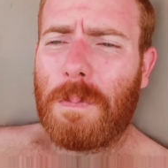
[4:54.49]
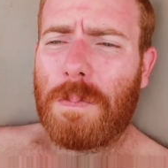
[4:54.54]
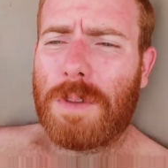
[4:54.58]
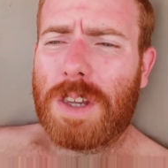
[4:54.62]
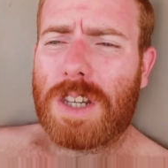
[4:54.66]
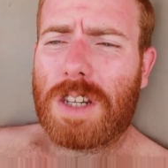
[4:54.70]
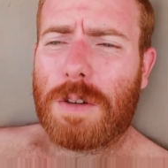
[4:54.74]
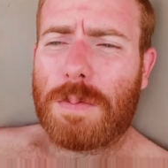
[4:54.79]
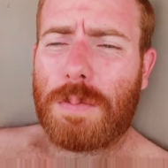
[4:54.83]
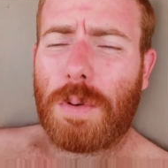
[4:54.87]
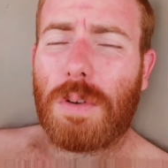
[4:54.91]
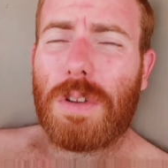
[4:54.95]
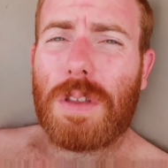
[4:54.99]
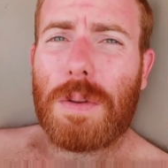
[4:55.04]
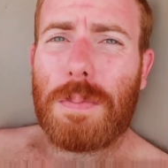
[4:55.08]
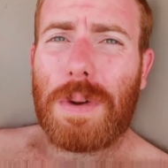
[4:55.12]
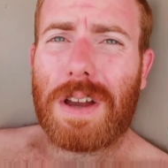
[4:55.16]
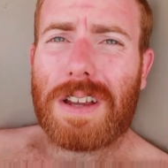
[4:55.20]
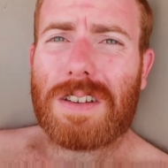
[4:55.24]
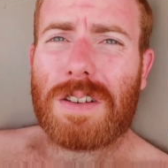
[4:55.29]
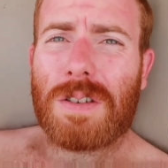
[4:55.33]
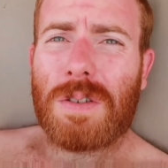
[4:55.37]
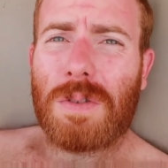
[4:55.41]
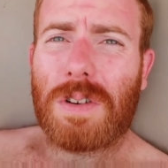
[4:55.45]
This is probably the
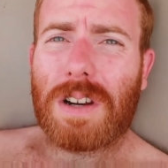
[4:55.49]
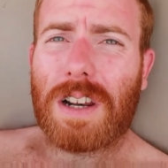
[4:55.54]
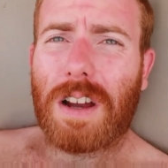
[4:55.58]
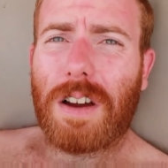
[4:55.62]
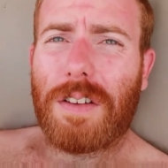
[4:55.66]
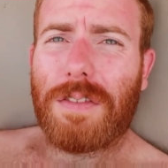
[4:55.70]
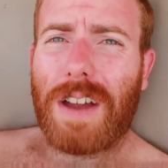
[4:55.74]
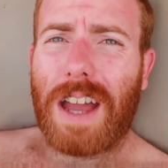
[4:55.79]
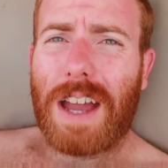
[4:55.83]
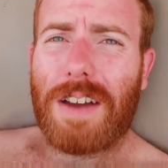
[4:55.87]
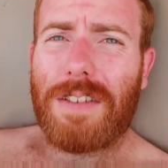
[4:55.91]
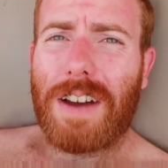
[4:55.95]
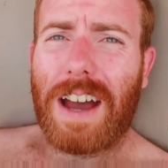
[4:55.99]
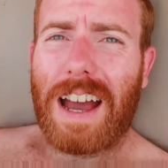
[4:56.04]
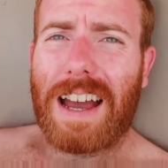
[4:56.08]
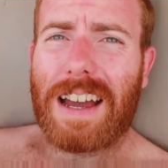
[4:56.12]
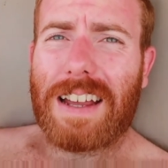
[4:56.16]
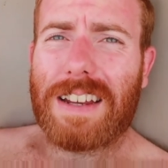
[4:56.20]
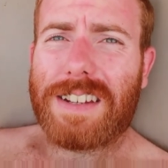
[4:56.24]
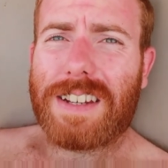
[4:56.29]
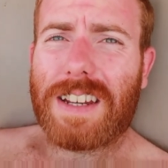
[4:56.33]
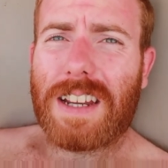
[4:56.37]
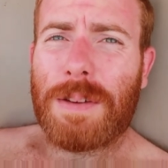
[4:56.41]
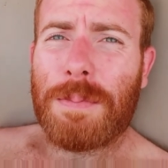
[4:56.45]
best snorkeling I've ever
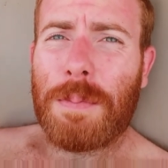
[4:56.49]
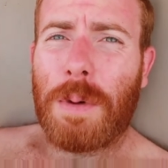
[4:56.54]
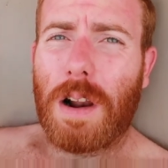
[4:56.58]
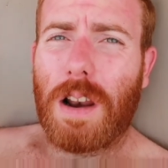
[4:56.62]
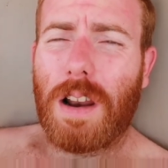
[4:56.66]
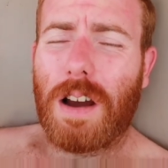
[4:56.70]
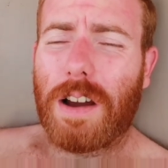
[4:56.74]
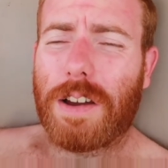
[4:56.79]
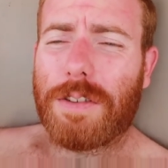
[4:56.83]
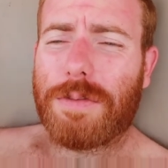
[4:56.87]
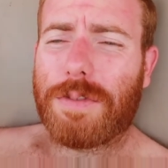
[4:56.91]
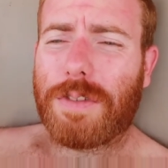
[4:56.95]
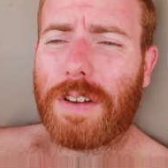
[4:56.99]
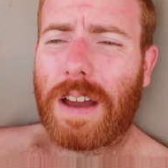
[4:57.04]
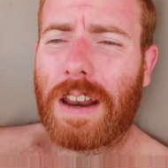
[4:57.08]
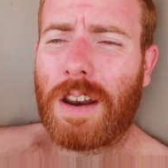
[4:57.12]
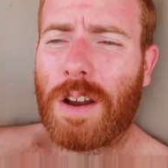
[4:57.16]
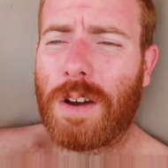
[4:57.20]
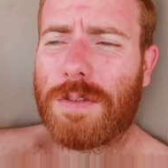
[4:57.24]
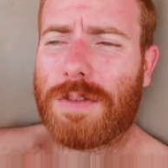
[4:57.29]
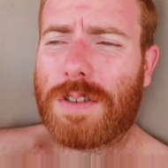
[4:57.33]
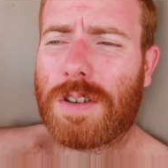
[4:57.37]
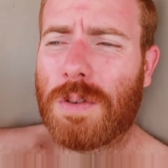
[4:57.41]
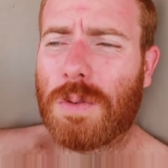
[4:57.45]
had in my life, and
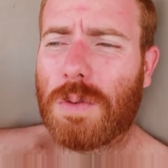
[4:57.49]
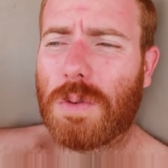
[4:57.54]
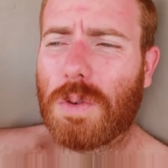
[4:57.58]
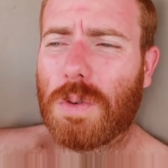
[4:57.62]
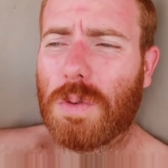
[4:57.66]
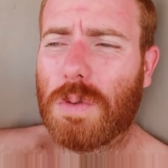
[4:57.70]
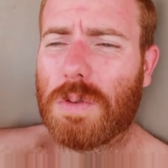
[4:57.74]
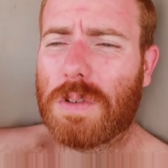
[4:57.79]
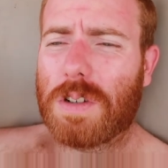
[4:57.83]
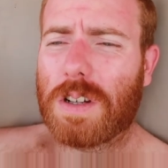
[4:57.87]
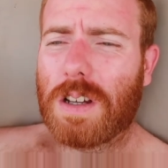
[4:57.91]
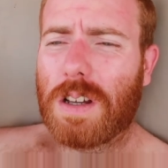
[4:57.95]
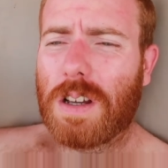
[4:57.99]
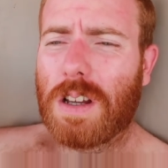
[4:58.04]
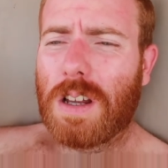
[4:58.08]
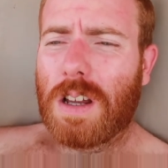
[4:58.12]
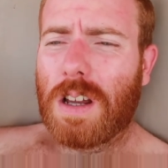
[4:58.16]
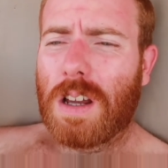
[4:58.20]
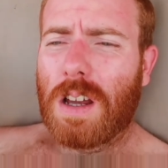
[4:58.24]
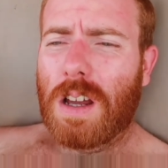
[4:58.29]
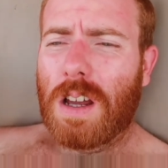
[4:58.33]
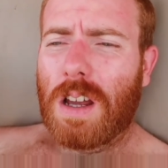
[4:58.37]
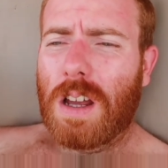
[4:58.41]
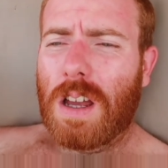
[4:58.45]
I've snorkeled
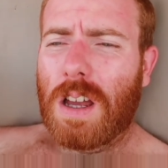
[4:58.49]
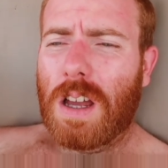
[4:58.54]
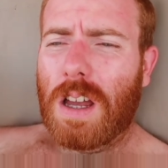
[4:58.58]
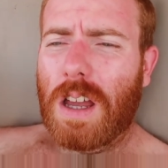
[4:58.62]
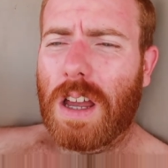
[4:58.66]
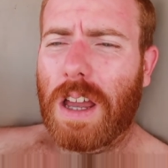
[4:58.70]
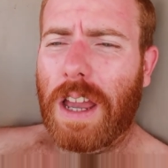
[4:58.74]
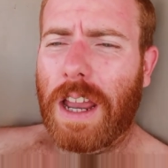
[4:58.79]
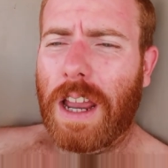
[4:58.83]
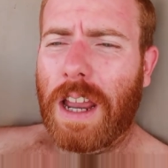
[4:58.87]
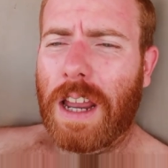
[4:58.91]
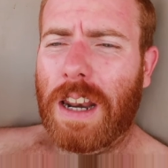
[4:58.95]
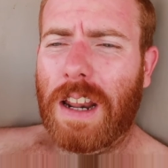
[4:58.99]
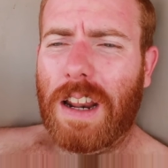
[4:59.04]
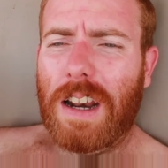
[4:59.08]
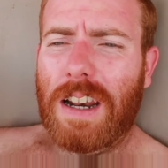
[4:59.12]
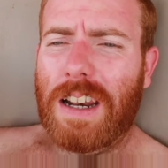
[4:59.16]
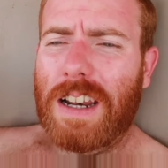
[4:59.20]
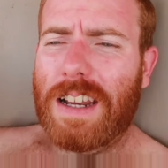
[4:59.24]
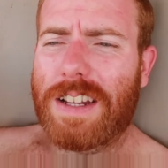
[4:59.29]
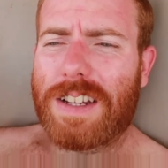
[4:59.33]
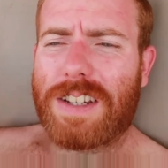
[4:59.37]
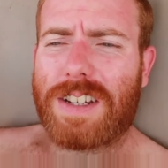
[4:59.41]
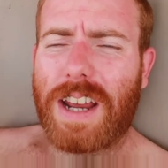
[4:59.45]
in at
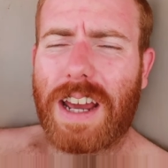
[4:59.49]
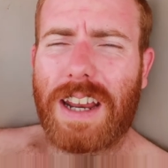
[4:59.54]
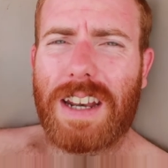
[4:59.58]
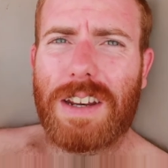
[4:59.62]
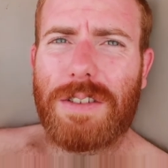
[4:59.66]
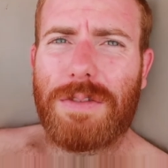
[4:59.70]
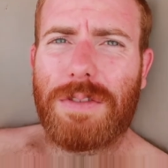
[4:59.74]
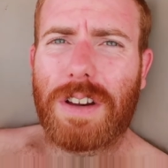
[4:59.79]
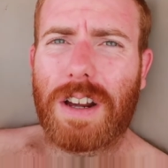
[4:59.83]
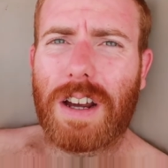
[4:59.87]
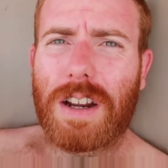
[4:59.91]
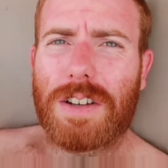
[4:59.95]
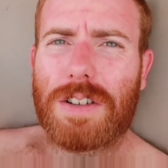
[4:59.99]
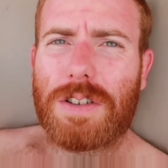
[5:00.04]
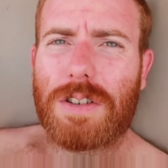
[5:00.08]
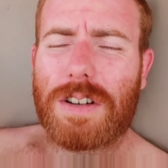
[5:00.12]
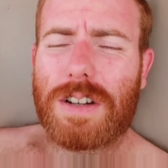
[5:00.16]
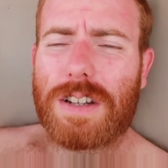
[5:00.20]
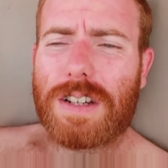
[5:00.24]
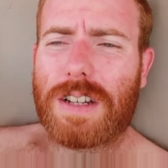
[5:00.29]
least 10 different countries,